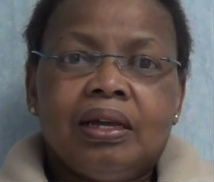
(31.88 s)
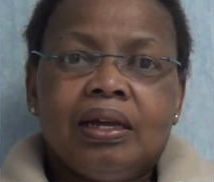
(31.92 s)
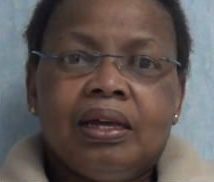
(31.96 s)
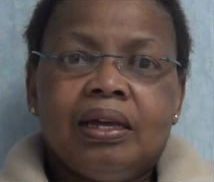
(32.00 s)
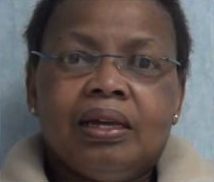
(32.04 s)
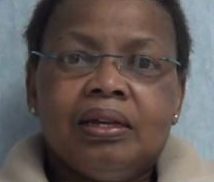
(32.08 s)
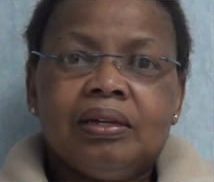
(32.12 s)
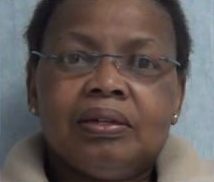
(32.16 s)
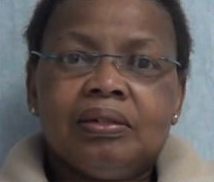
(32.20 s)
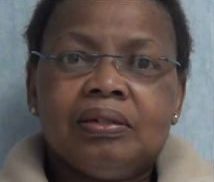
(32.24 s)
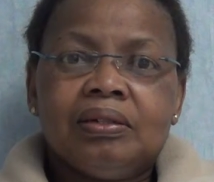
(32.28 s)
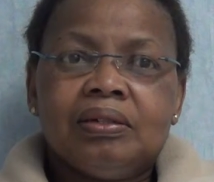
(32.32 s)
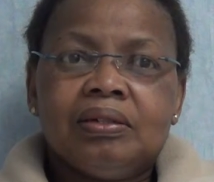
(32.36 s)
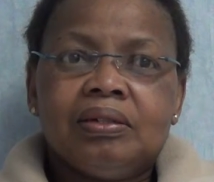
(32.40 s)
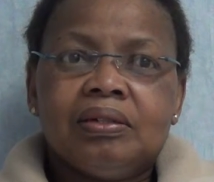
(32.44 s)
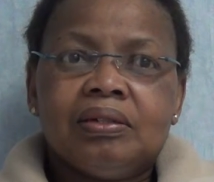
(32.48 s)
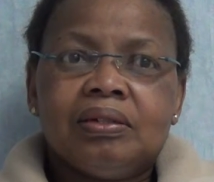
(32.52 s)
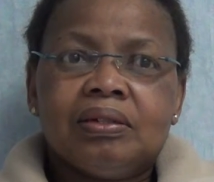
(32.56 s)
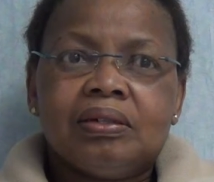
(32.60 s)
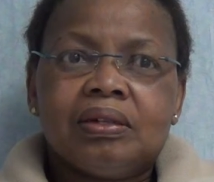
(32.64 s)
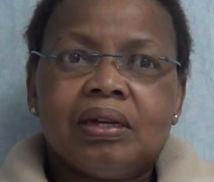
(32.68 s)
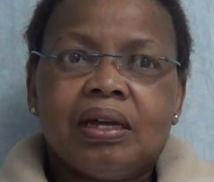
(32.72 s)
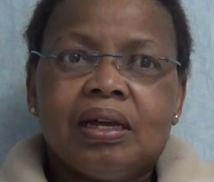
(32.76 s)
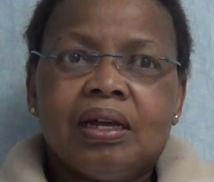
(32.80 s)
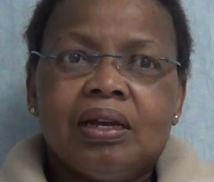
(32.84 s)
And
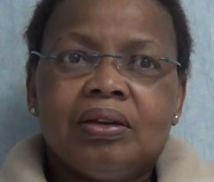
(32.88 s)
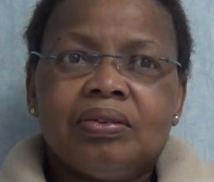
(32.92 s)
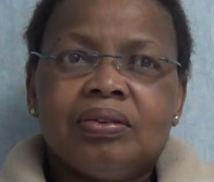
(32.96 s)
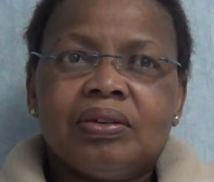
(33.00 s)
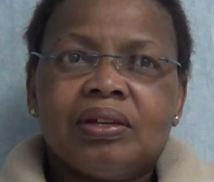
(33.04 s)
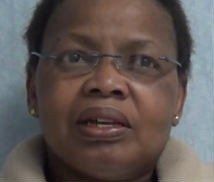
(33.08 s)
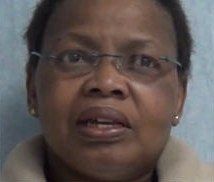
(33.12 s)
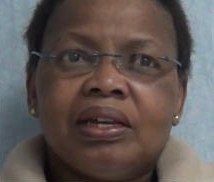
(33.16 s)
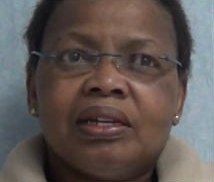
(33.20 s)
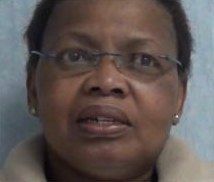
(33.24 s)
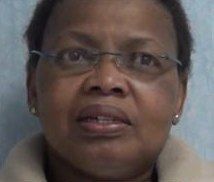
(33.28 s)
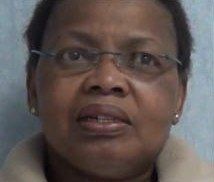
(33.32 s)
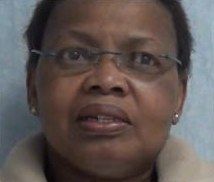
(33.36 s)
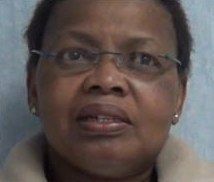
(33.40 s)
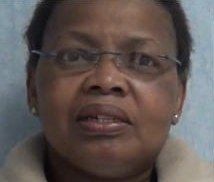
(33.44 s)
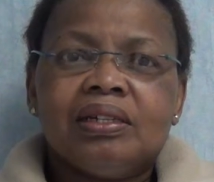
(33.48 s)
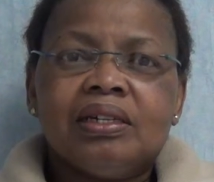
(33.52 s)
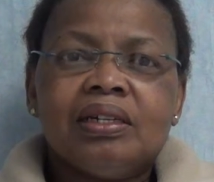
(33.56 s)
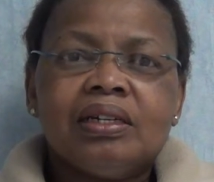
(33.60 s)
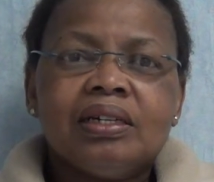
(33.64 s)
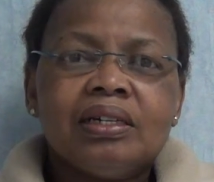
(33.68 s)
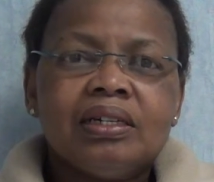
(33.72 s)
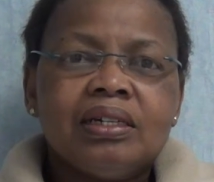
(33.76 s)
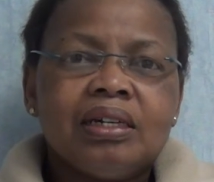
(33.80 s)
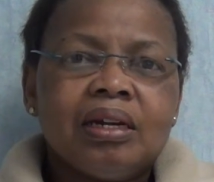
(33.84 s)
I'll get
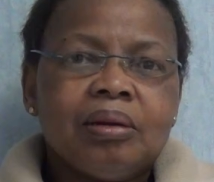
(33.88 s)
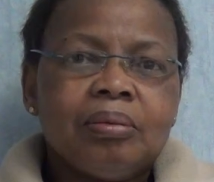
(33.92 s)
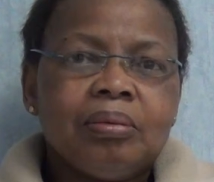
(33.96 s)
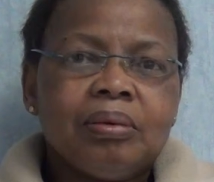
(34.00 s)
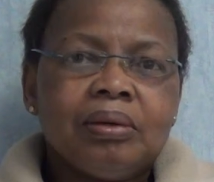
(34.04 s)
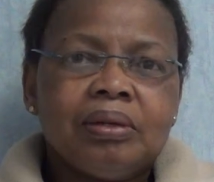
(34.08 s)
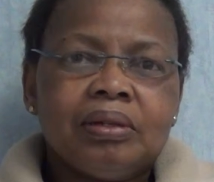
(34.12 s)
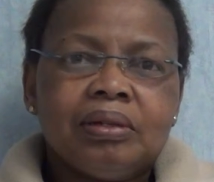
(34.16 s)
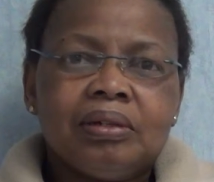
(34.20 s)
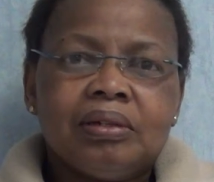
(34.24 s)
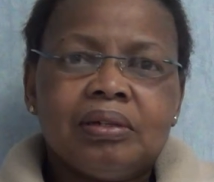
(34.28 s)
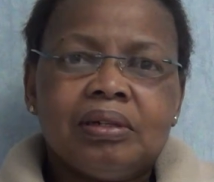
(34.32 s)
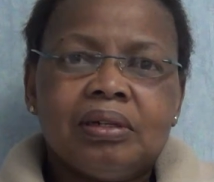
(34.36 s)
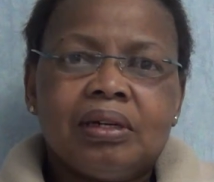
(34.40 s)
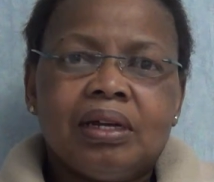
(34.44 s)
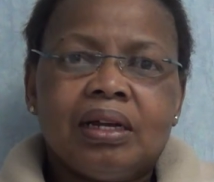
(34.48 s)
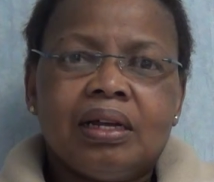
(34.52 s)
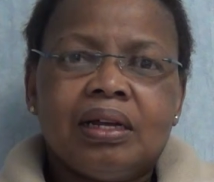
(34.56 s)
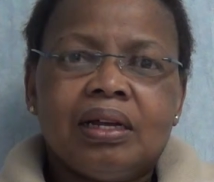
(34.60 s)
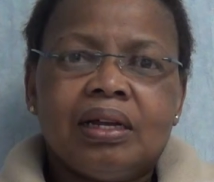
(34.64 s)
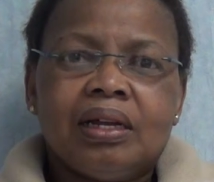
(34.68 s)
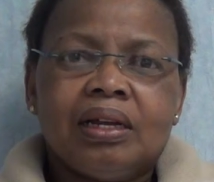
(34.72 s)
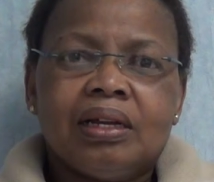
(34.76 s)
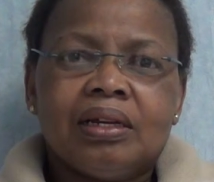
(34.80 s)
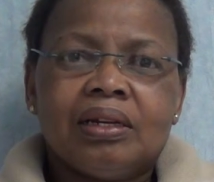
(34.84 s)
irritable,
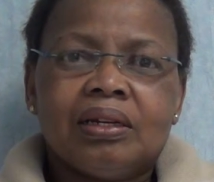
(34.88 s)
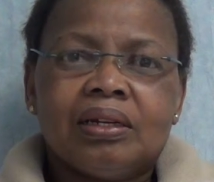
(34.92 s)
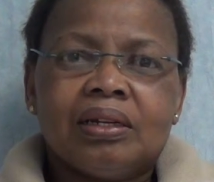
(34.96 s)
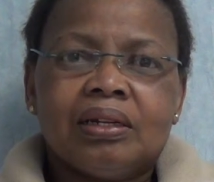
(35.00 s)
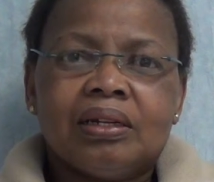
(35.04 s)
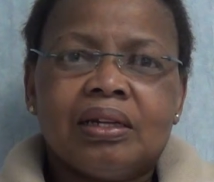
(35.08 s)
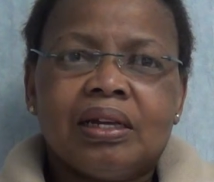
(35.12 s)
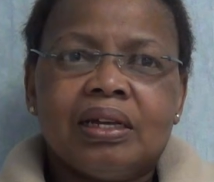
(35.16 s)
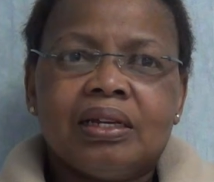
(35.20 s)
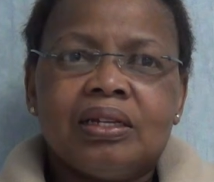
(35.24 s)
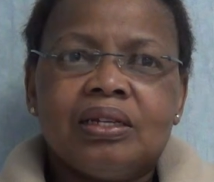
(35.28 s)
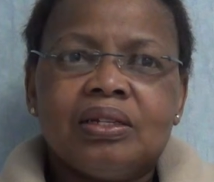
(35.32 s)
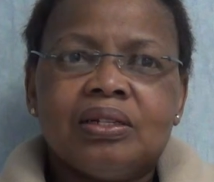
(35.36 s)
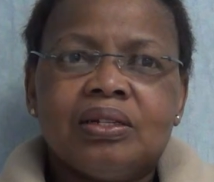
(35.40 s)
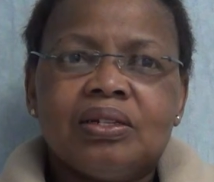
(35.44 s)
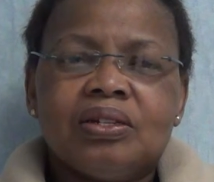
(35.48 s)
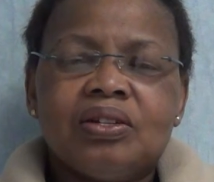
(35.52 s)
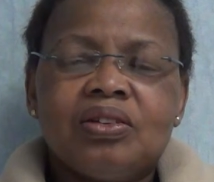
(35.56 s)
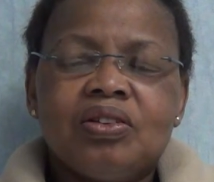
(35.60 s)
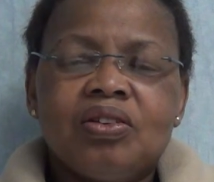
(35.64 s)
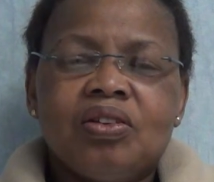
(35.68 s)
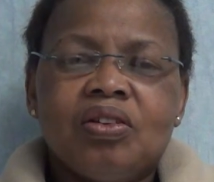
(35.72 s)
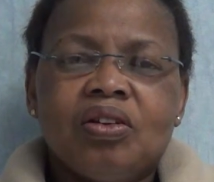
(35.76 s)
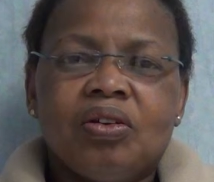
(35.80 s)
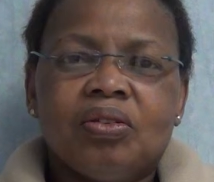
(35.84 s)
I'll get
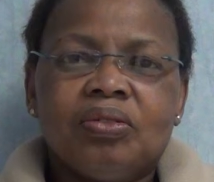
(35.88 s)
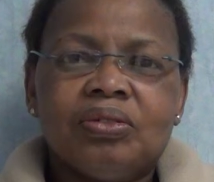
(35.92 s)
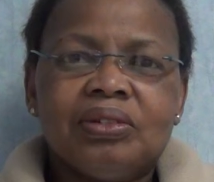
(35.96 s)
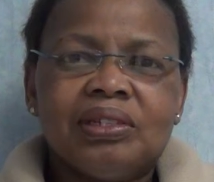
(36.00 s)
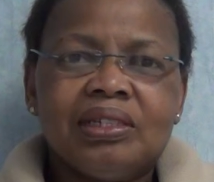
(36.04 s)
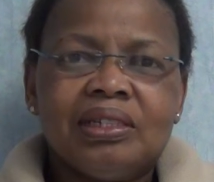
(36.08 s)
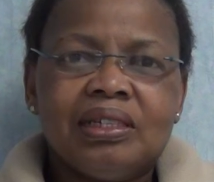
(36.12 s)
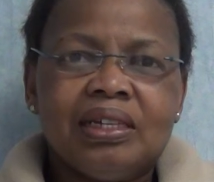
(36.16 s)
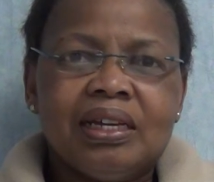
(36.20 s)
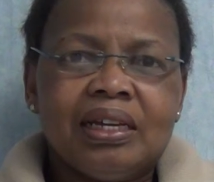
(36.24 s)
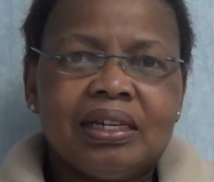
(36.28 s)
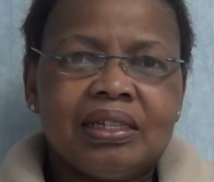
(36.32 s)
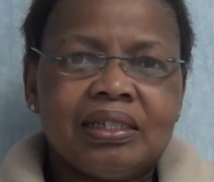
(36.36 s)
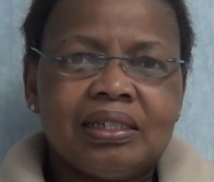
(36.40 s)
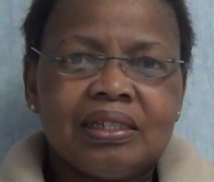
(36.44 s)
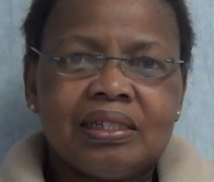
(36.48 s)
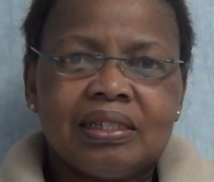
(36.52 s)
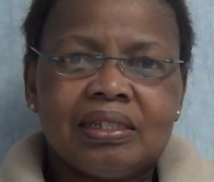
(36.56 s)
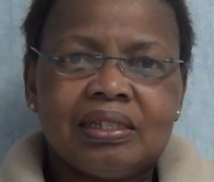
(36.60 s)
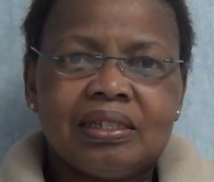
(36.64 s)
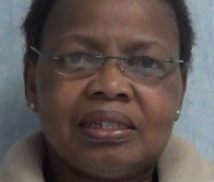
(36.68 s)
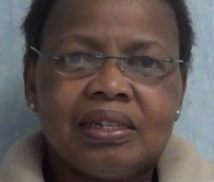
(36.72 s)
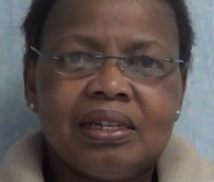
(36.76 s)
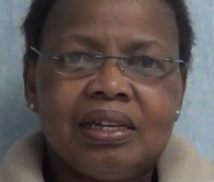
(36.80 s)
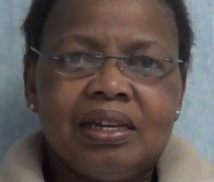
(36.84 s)

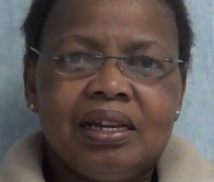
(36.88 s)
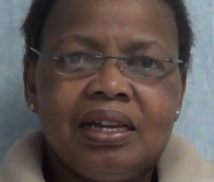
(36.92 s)
nauseous.